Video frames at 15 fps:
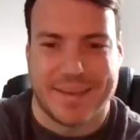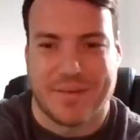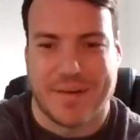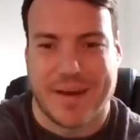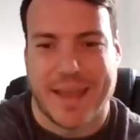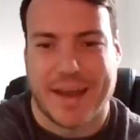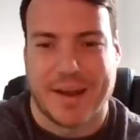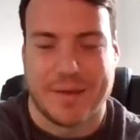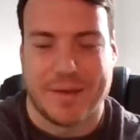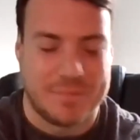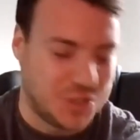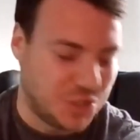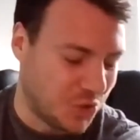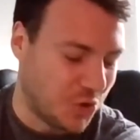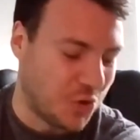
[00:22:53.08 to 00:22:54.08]
Great. And I'm
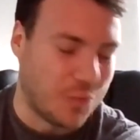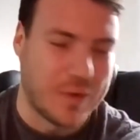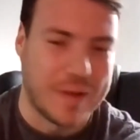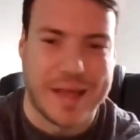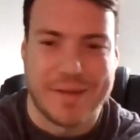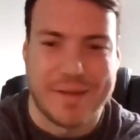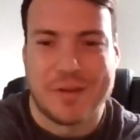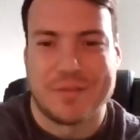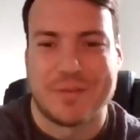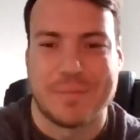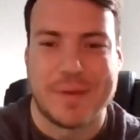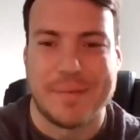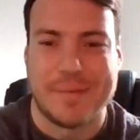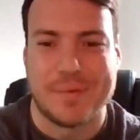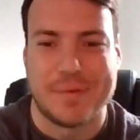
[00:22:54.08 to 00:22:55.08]
sure we'll have lots of
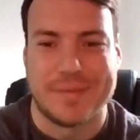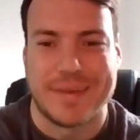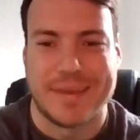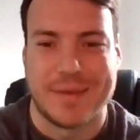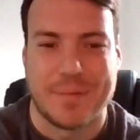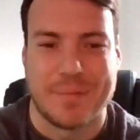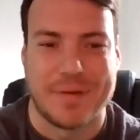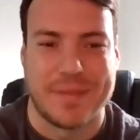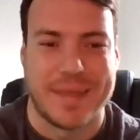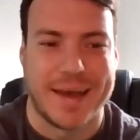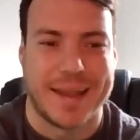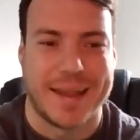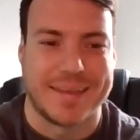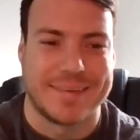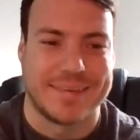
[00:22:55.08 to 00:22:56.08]
people take you up on
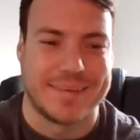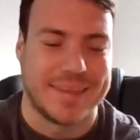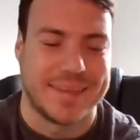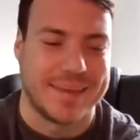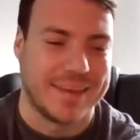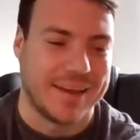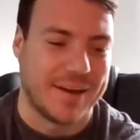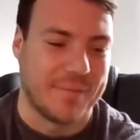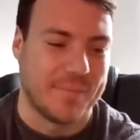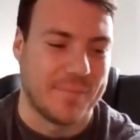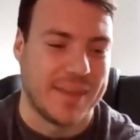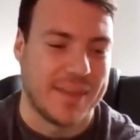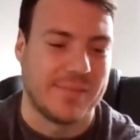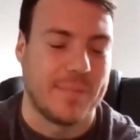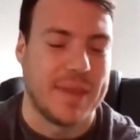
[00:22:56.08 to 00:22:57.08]
that, Alex. I think
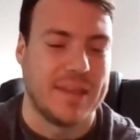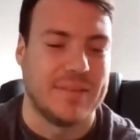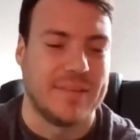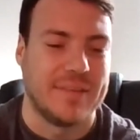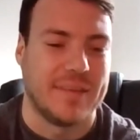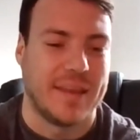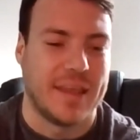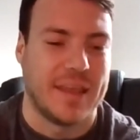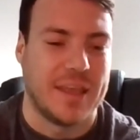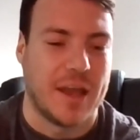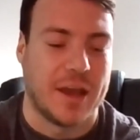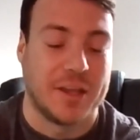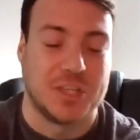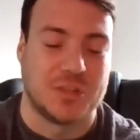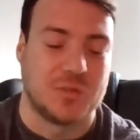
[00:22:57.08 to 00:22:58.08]

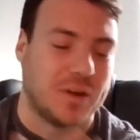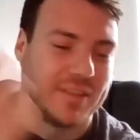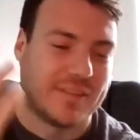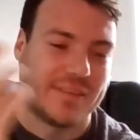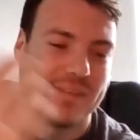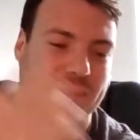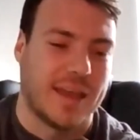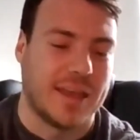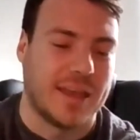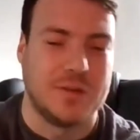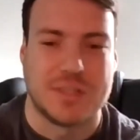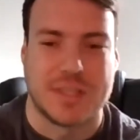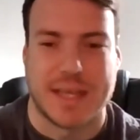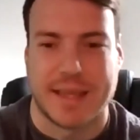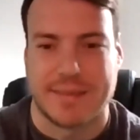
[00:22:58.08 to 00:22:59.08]
I just wanted to say a
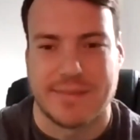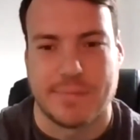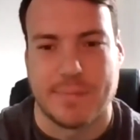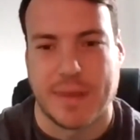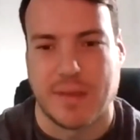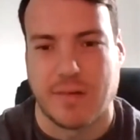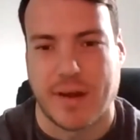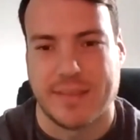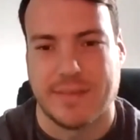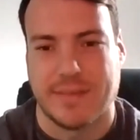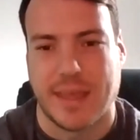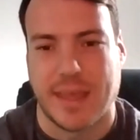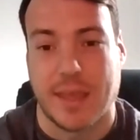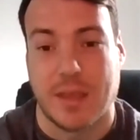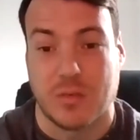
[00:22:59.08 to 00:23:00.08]
huge thanks. It's been great to
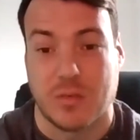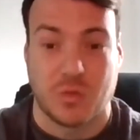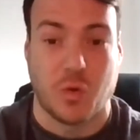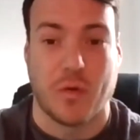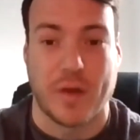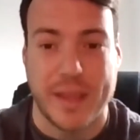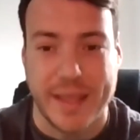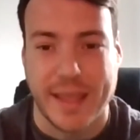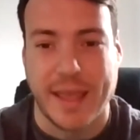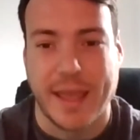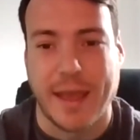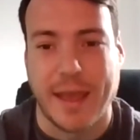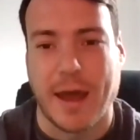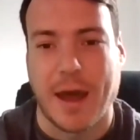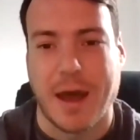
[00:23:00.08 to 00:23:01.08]
hear your story
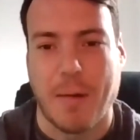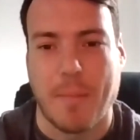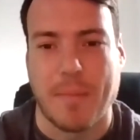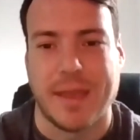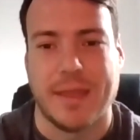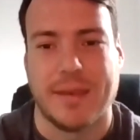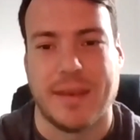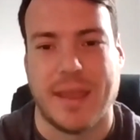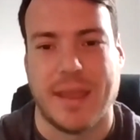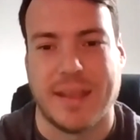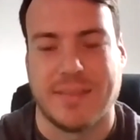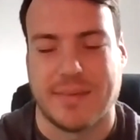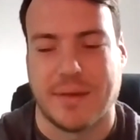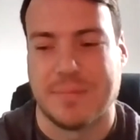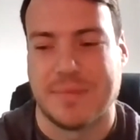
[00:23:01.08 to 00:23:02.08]
in some